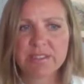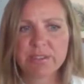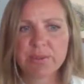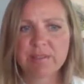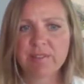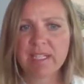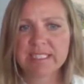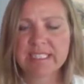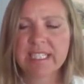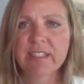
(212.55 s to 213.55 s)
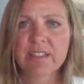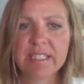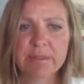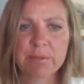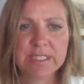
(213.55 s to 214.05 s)
to
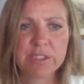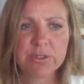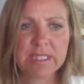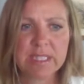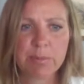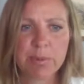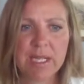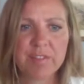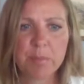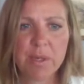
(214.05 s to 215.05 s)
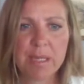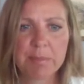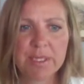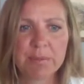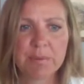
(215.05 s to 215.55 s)
involuntarily restrict the private
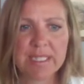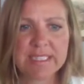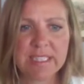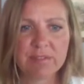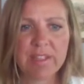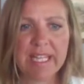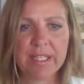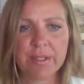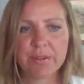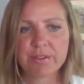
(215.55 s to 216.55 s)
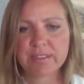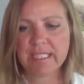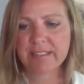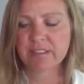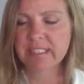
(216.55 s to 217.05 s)
property rights of landowners
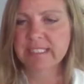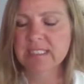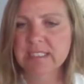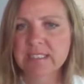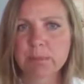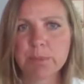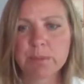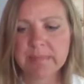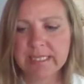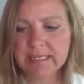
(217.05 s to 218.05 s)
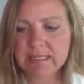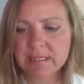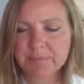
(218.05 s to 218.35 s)
and their leases and permittees.